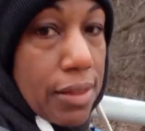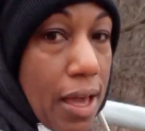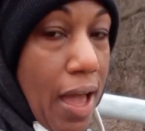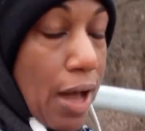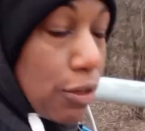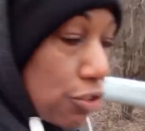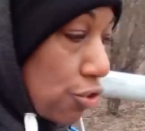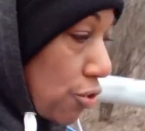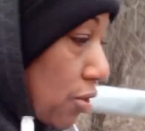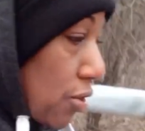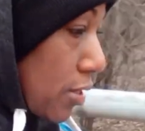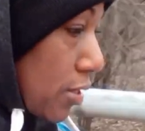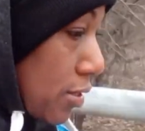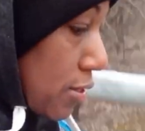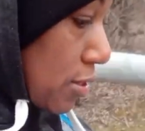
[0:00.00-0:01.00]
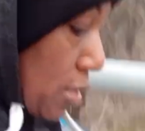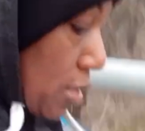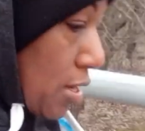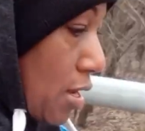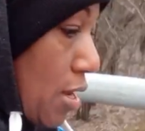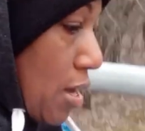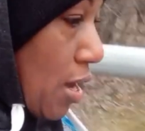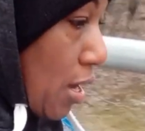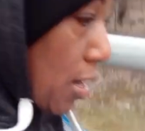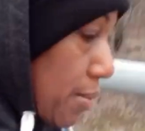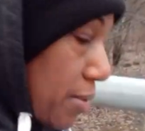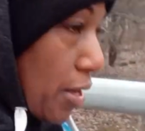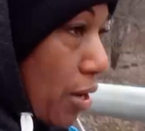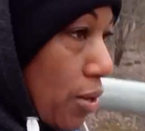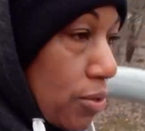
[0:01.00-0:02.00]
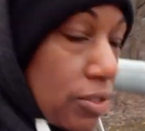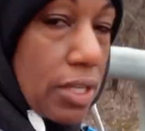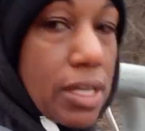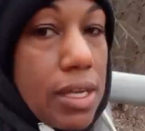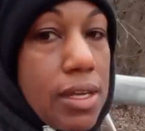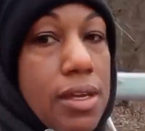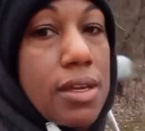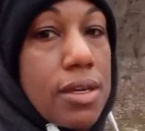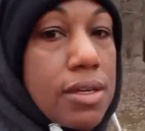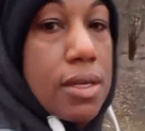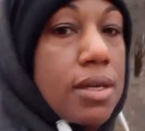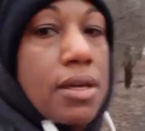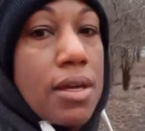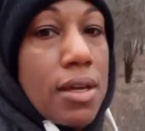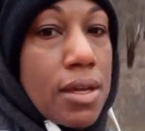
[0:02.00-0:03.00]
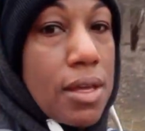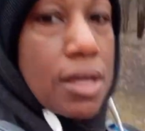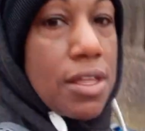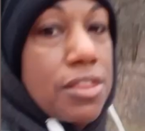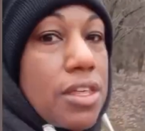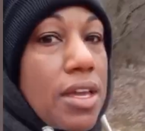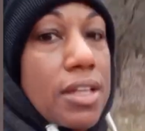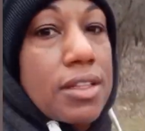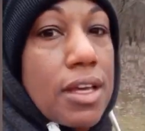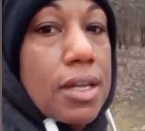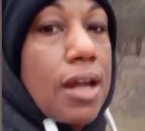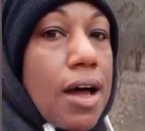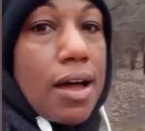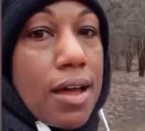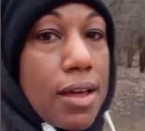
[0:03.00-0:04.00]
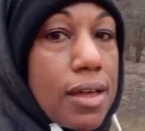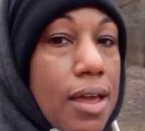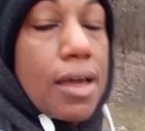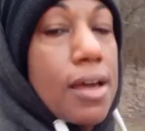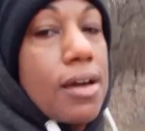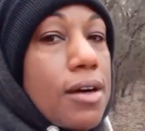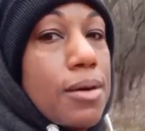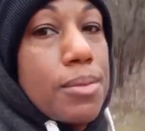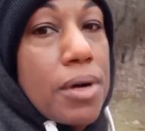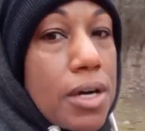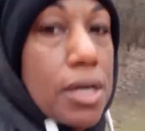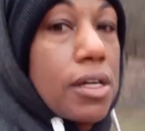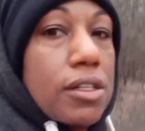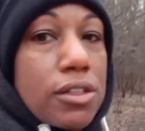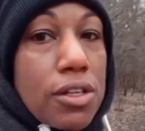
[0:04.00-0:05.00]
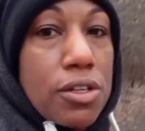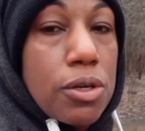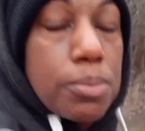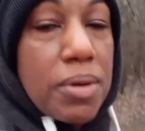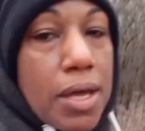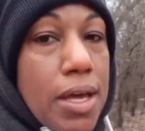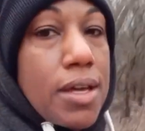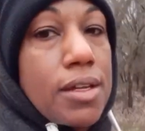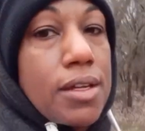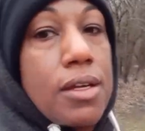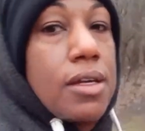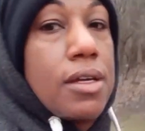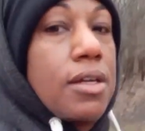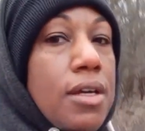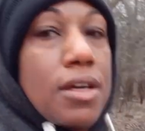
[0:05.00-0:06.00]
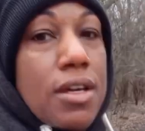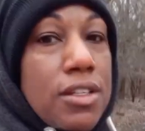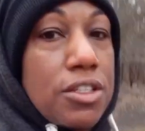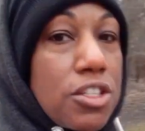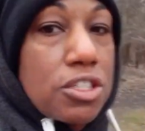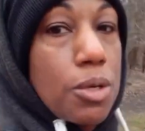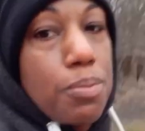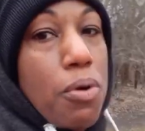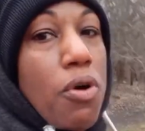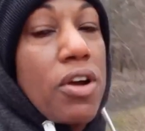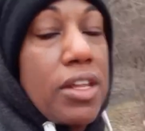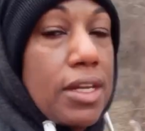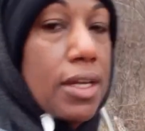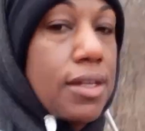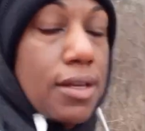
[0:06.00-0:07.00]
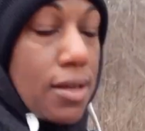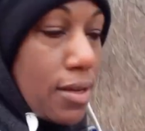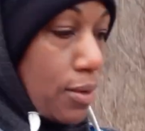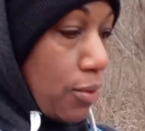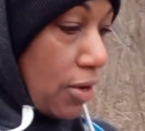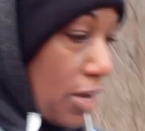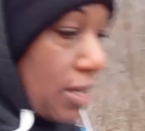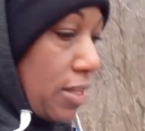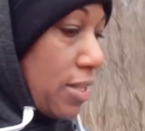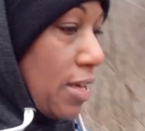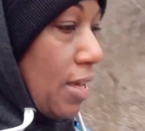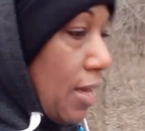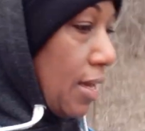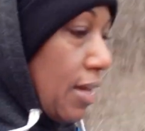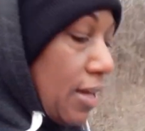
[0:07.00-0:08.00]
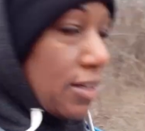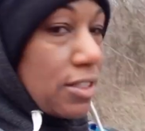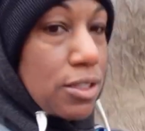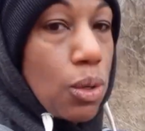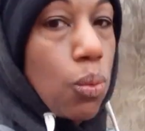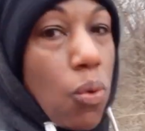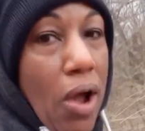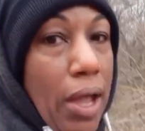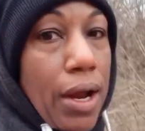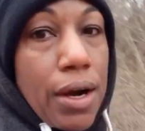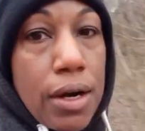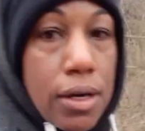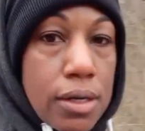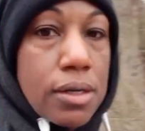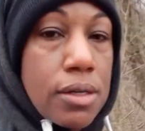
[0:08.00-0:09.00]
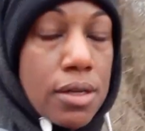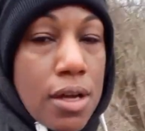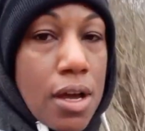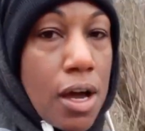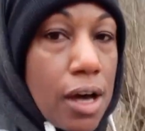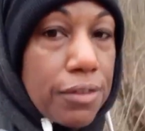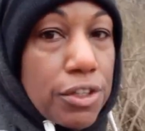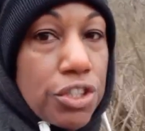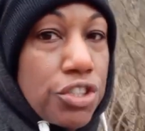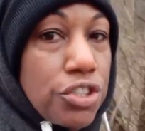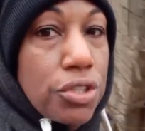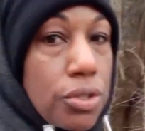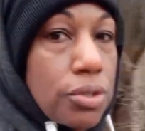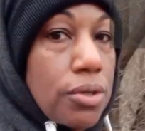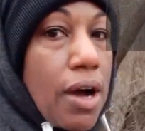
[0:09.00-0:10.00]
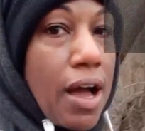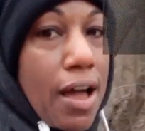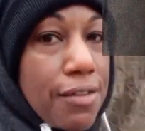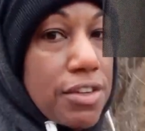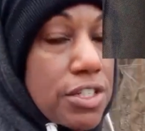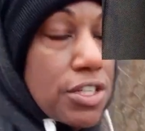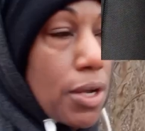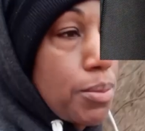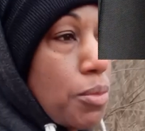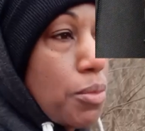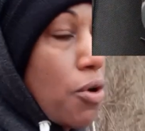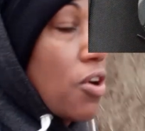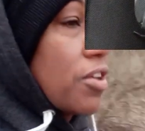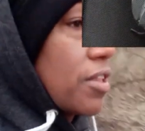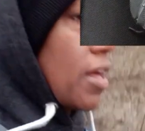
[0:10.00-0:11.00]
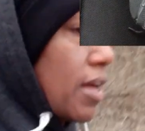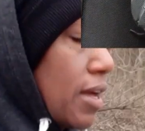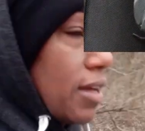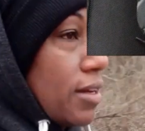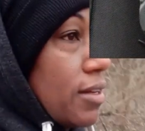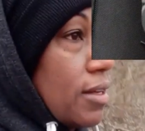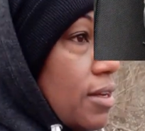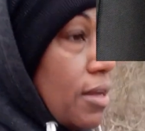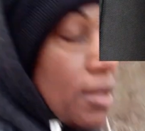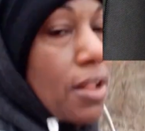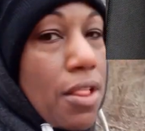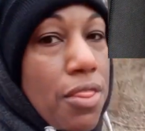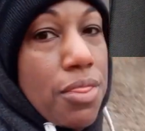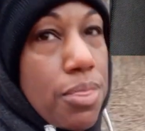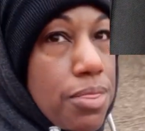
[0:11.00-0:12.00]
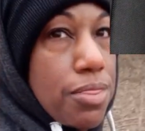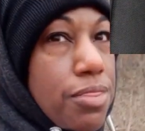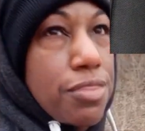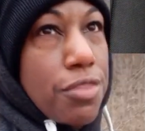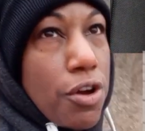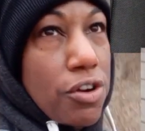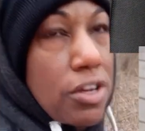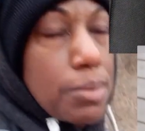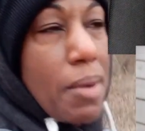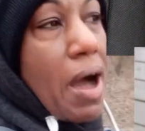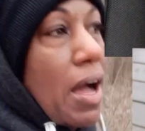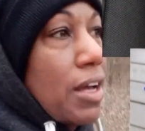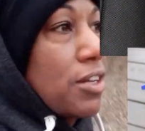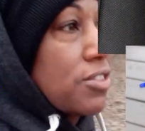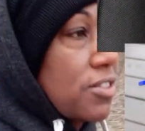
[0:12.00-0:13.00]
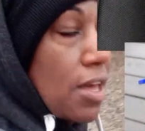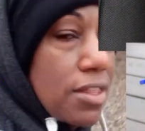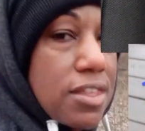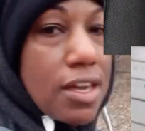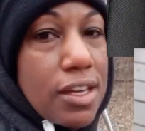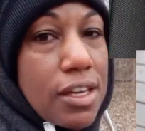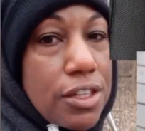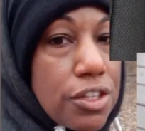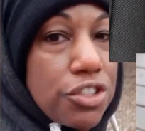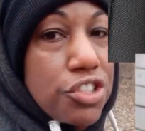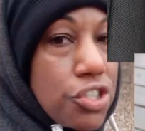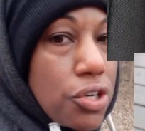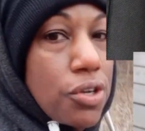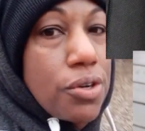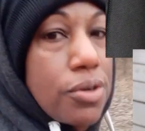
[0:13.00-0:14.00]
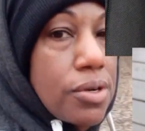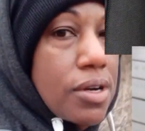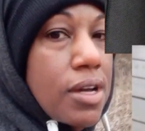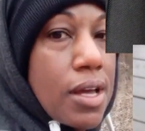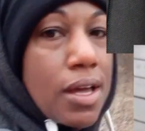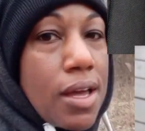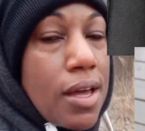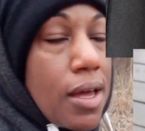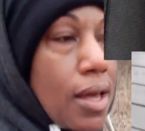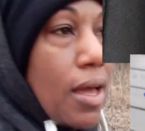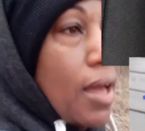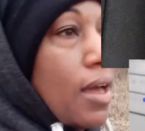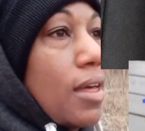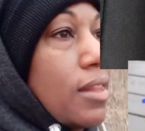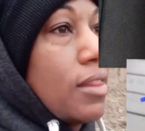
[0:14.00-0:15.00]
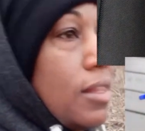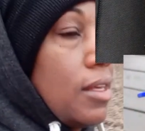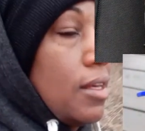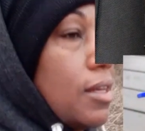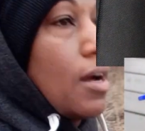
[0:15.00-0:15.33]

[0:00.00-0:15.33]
Altras. The only thing that I am a little bit disappointed with is the wear of the shoe. I haven't done more than 30 miles, I think, in the shoe, and the